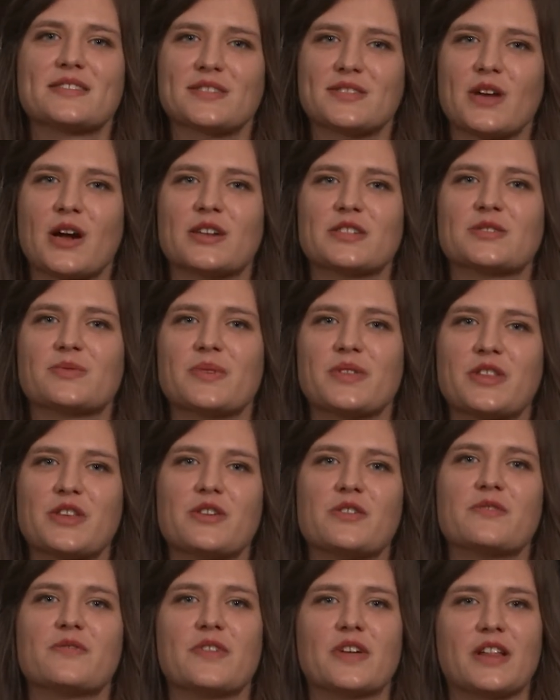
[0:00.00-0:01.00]
starts with
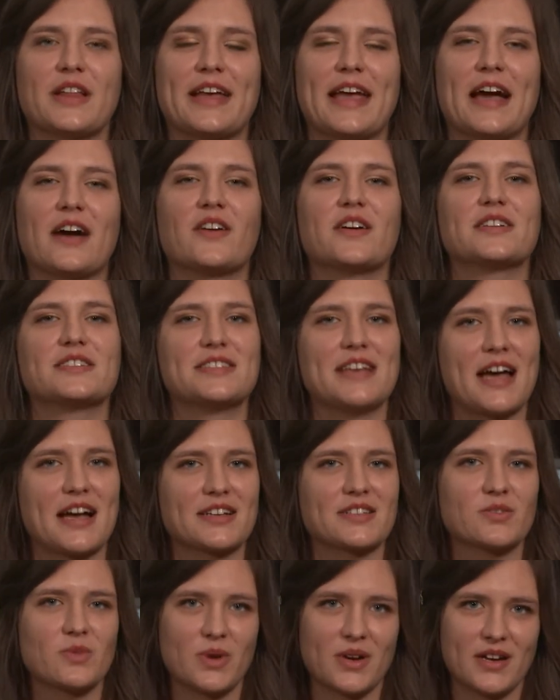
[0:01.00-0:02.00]
you filling out a
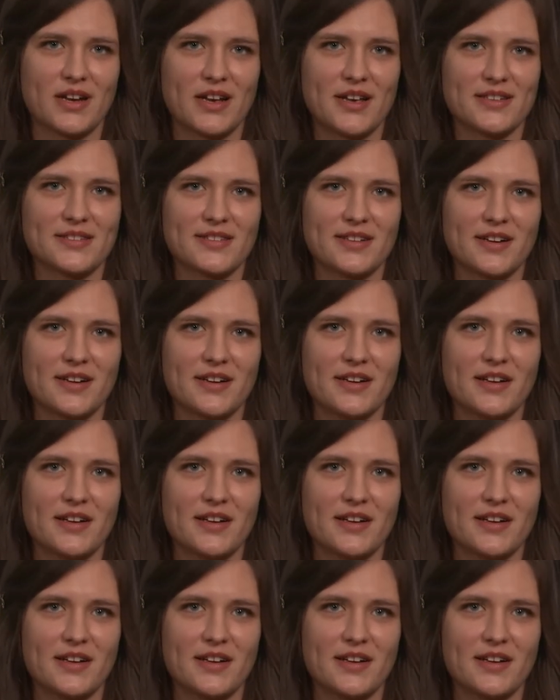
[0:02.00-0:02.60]
tax organizer.